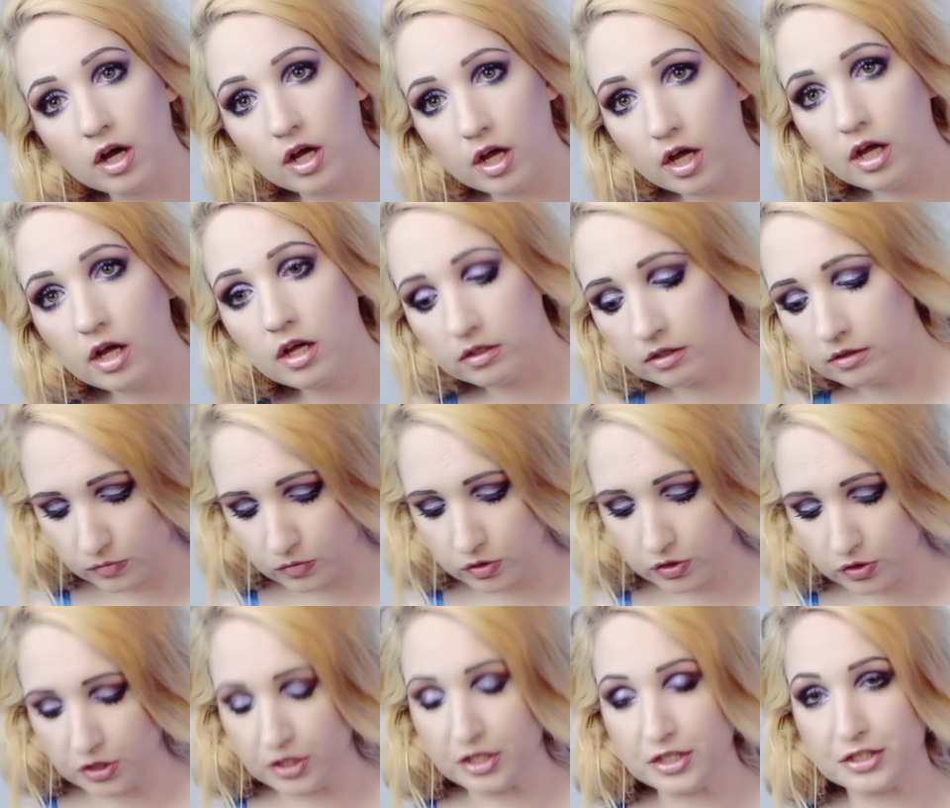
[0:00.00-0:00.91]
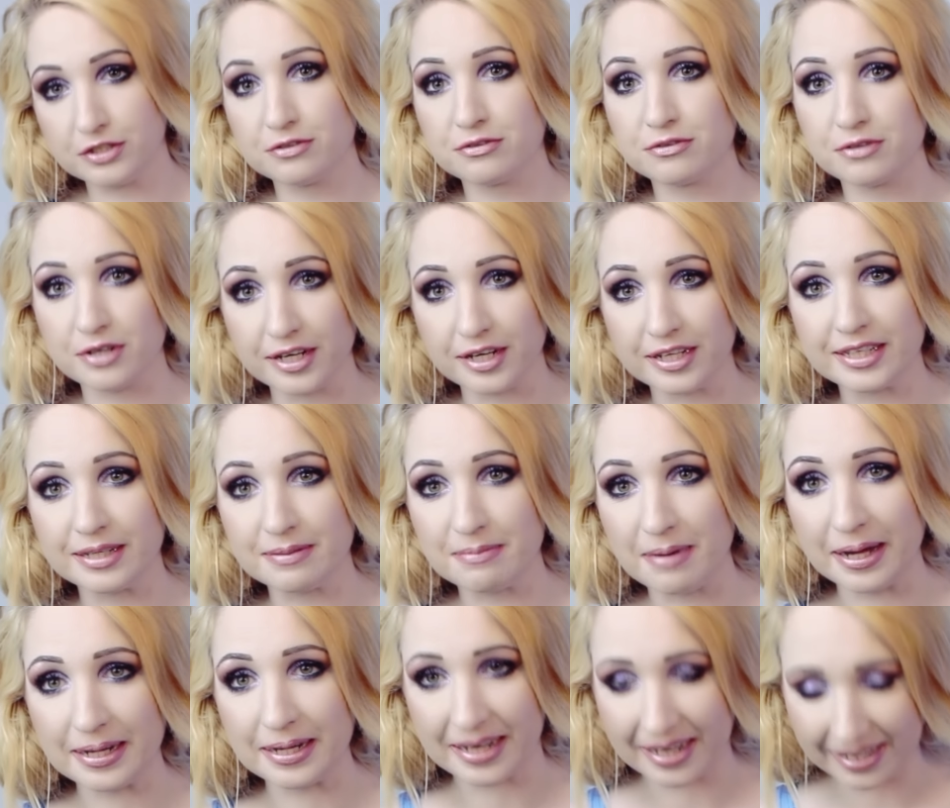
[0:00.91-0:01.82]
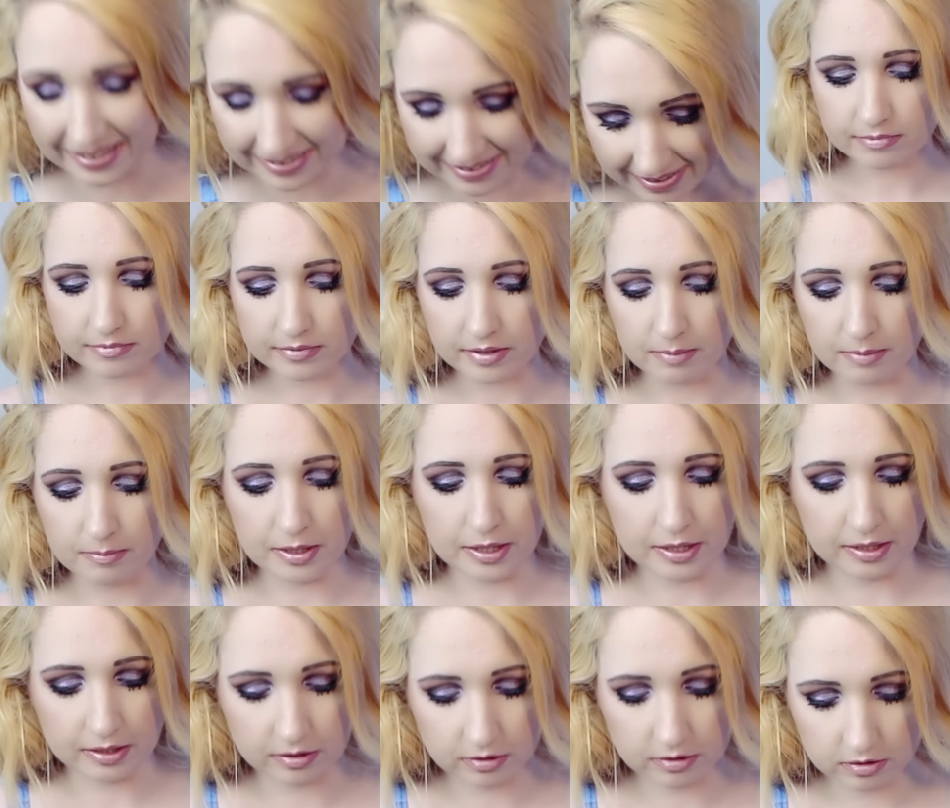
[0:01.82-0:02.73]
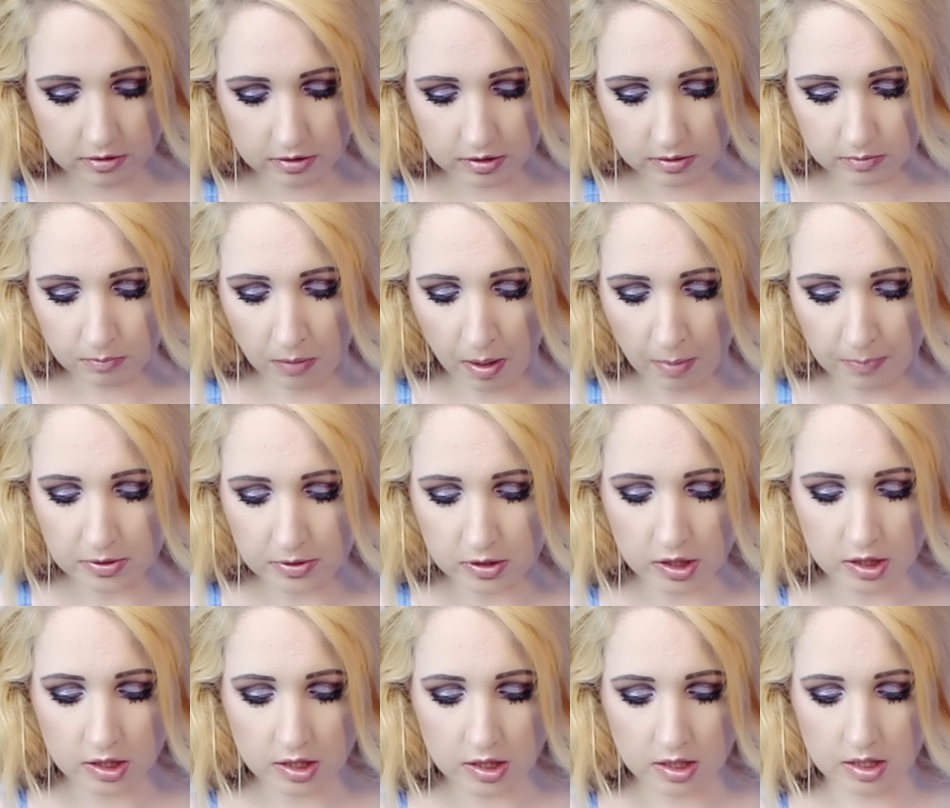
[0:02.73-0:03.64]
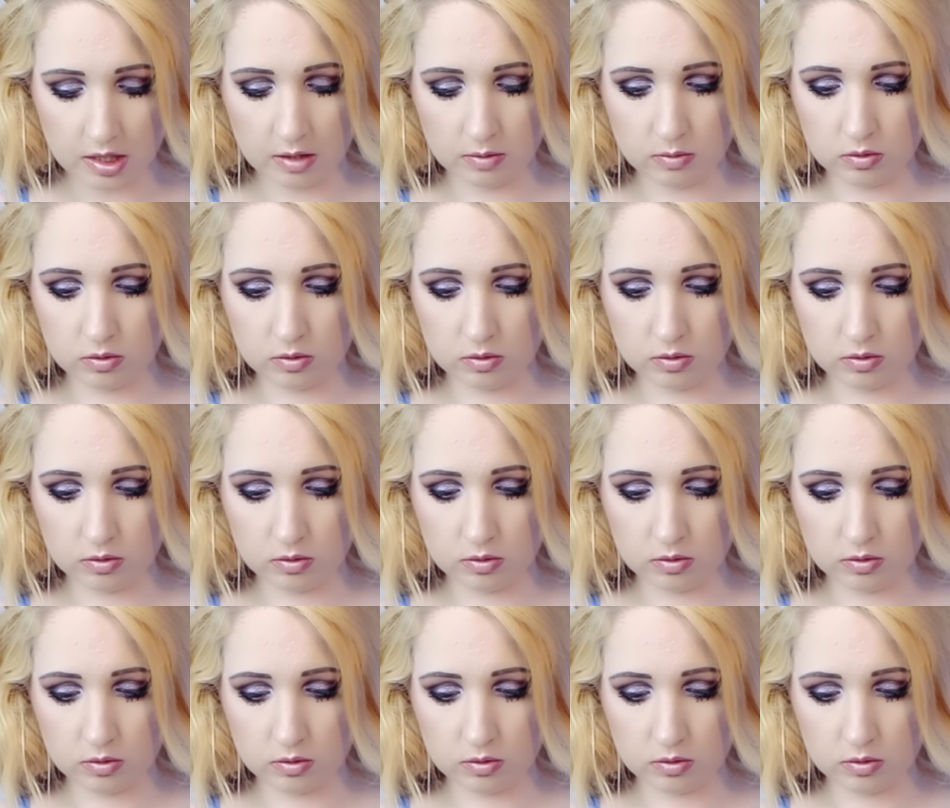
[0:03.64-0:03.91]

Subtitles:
her. She's really badass. Let me pop this on and I